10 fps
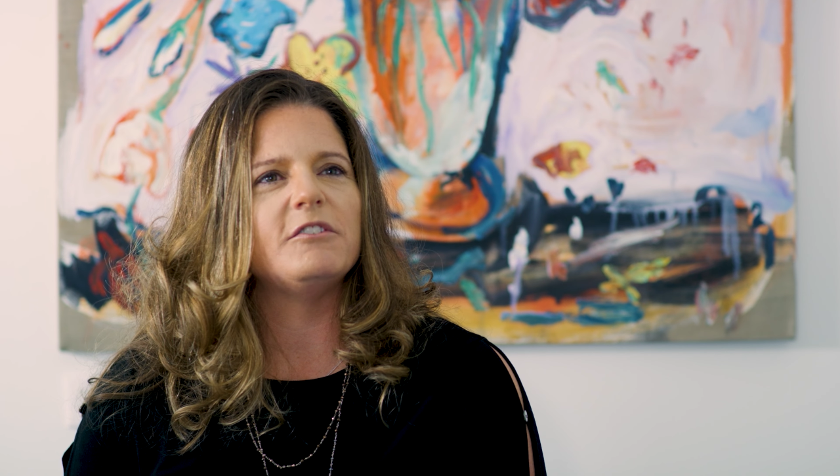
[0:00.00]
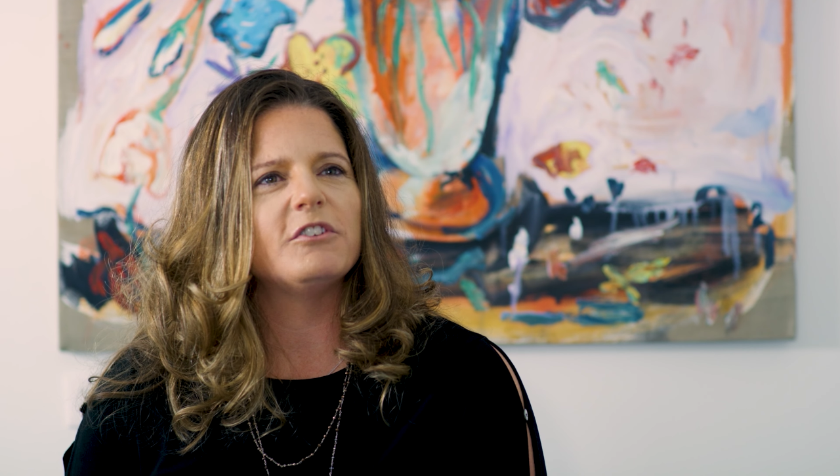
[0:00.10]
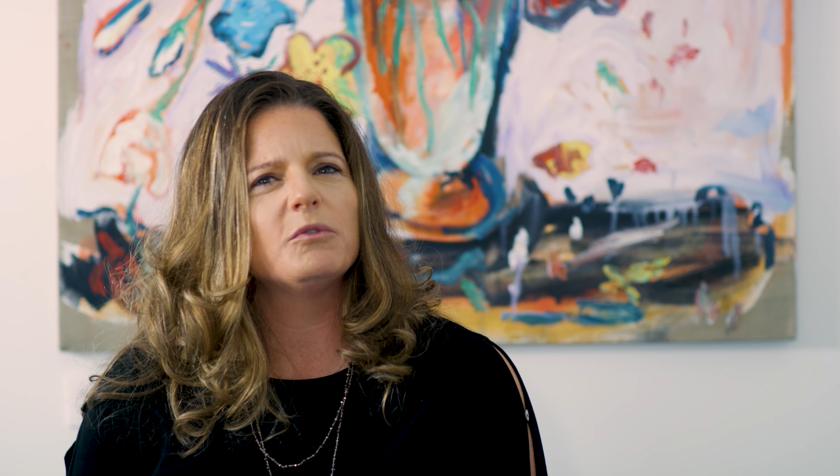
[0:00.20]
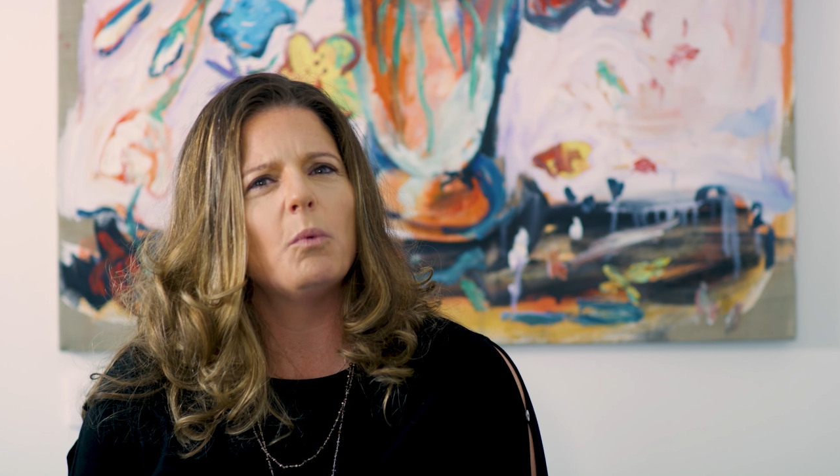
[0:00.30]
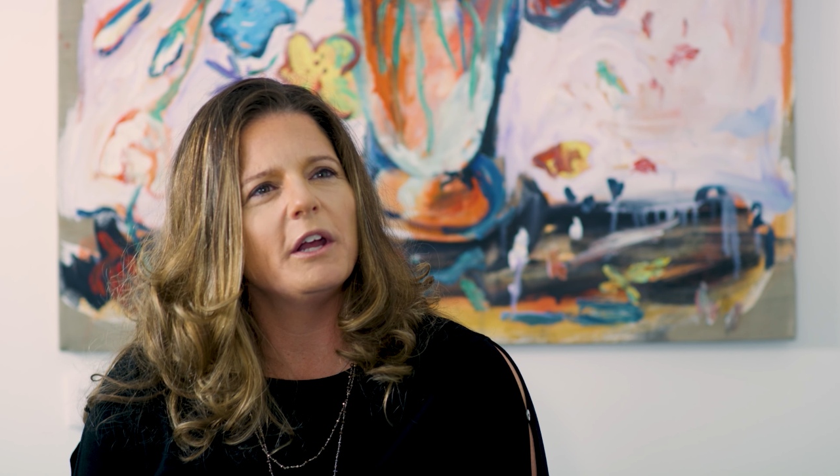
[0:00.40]
They
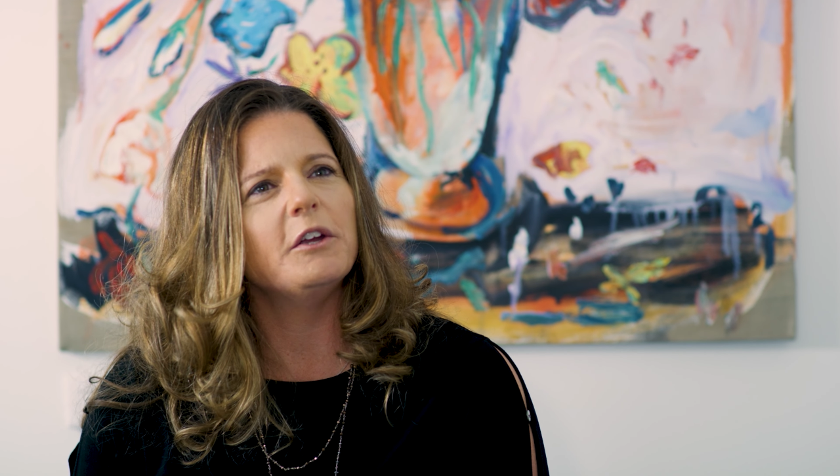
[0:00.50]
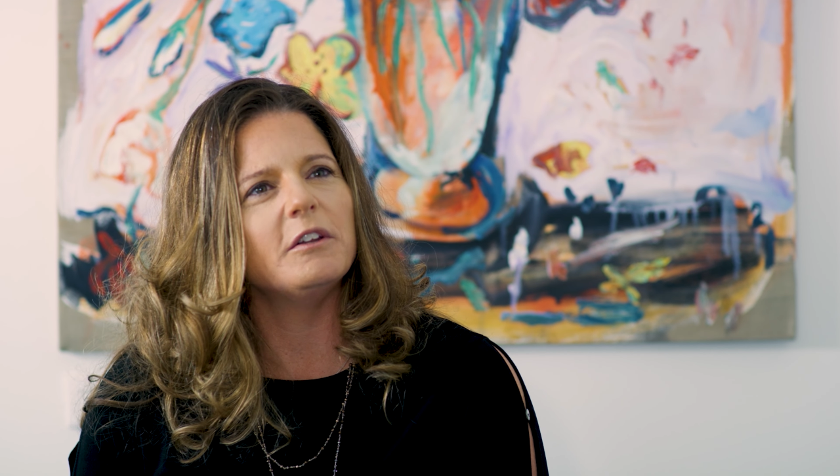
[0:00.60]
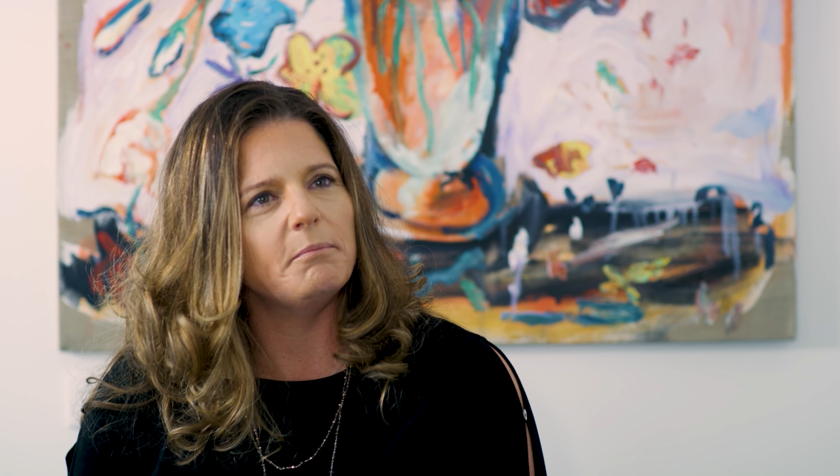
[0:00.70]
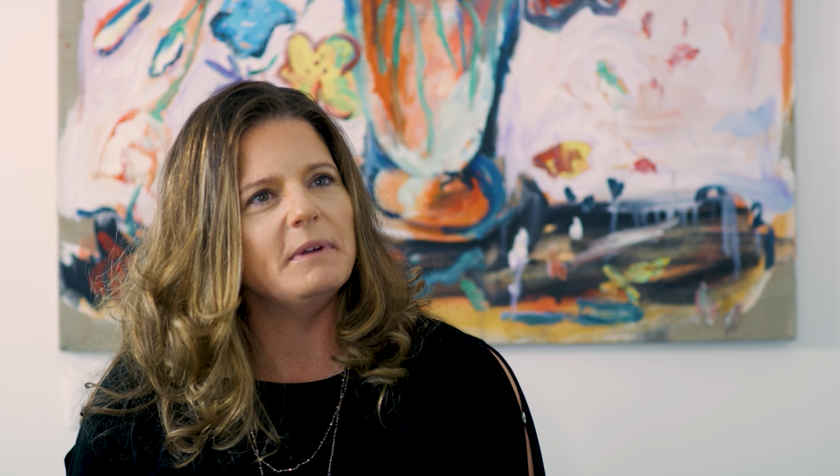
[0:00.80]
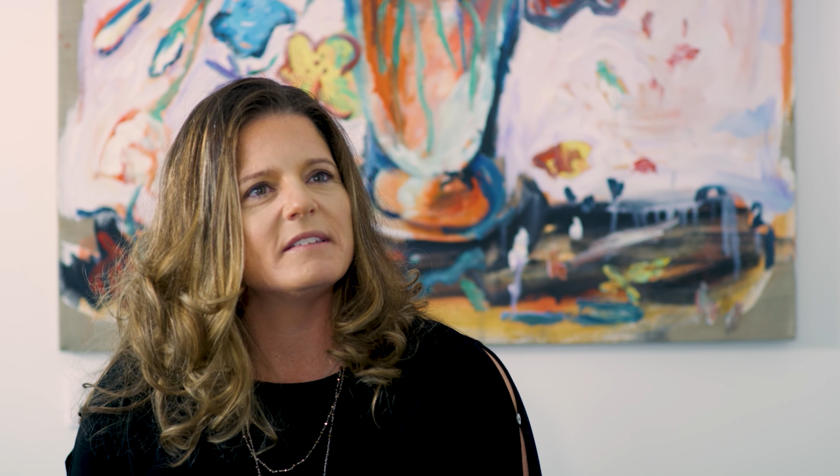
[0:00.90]
just want
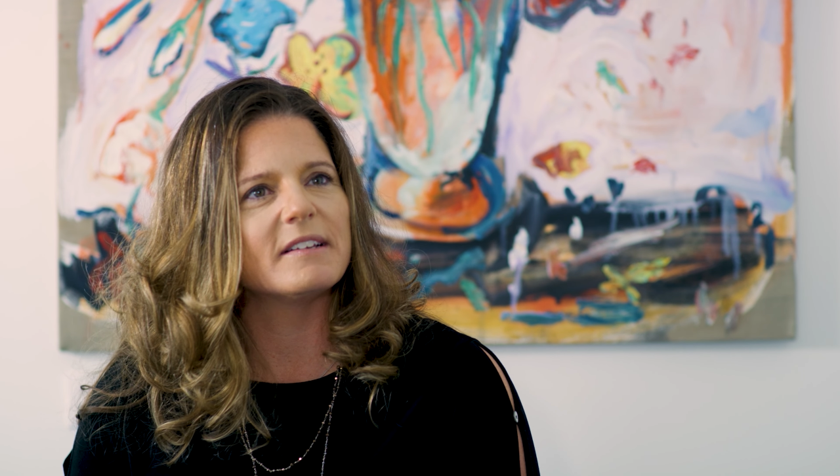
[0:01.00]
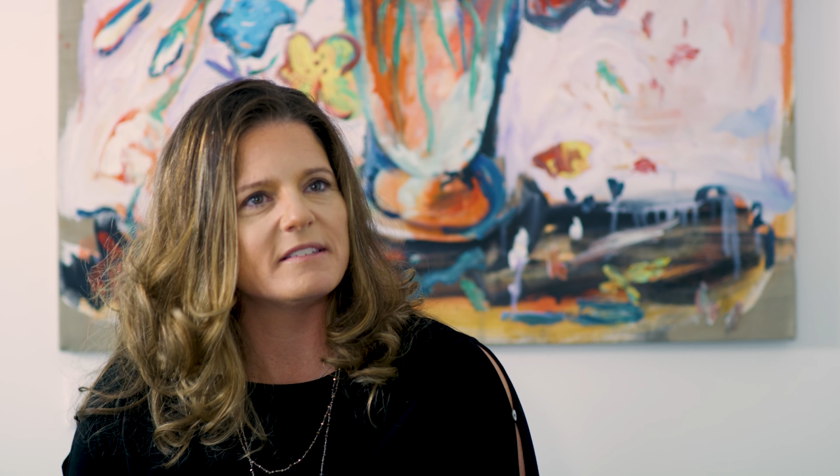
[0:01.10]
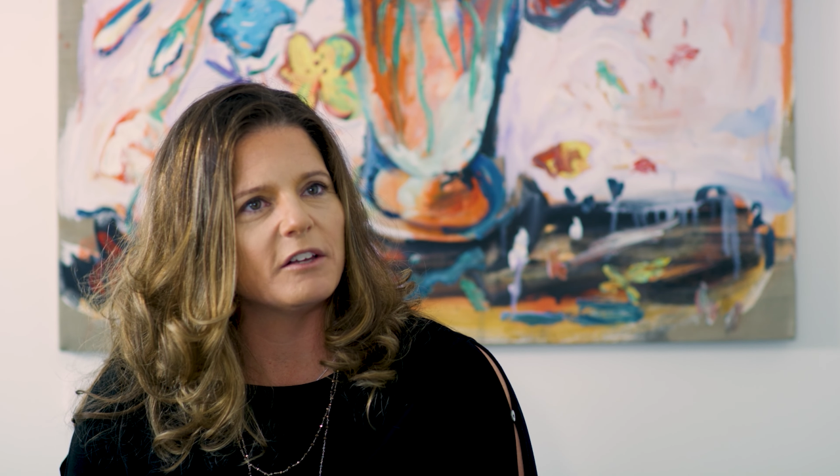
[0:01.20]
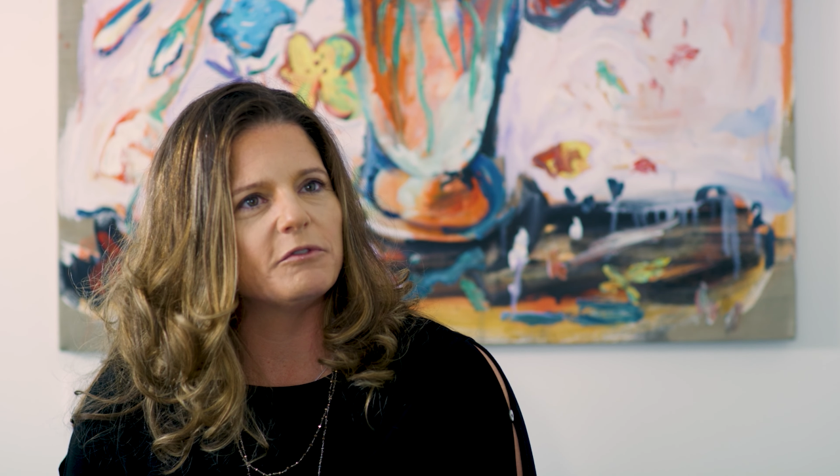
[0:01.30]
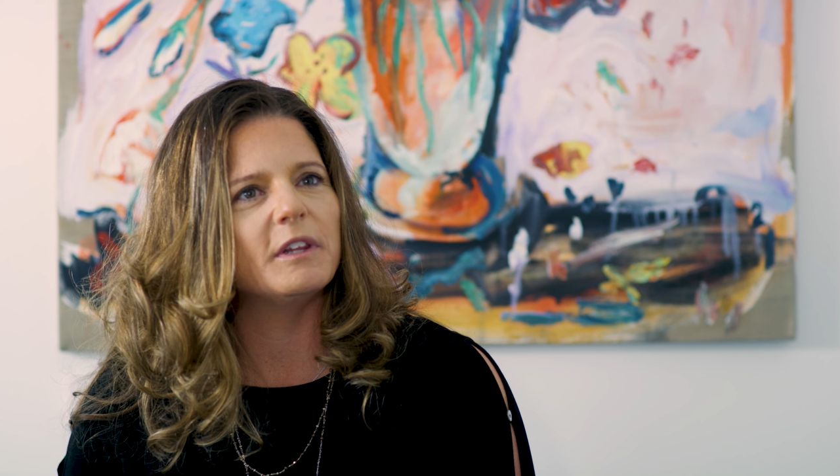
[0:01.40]
you to be
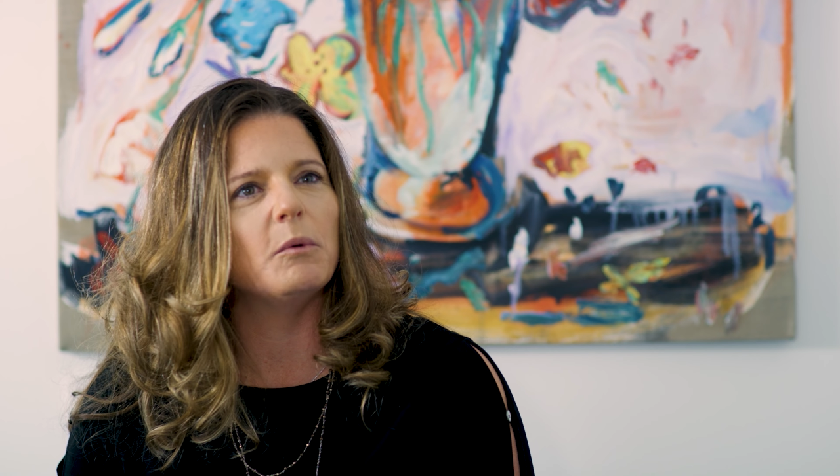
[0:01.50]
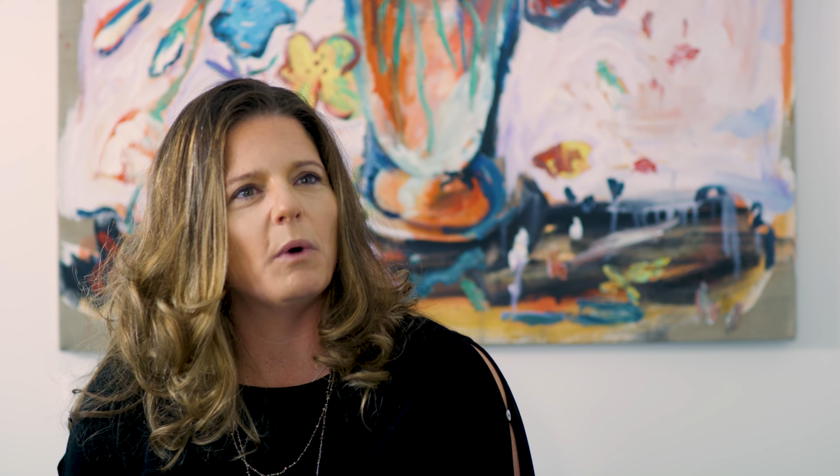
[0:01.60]
successful.